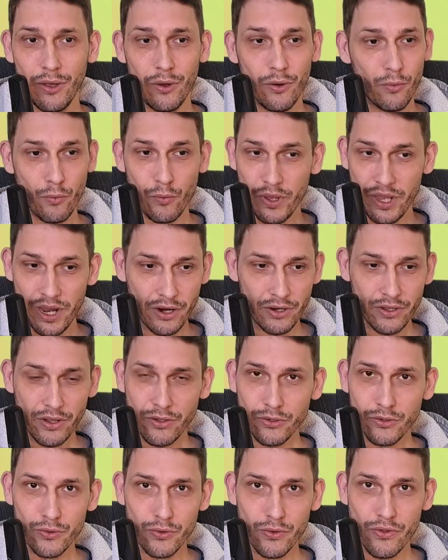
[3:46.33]
We are the
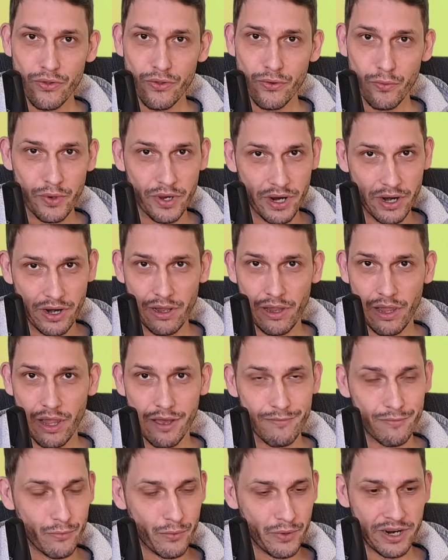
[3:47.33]
truth, we are
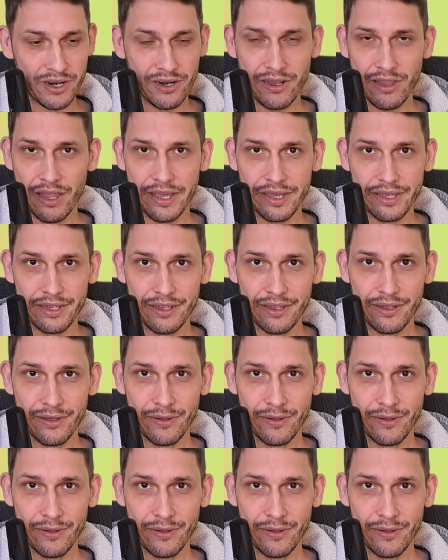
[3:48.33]
love, we are light.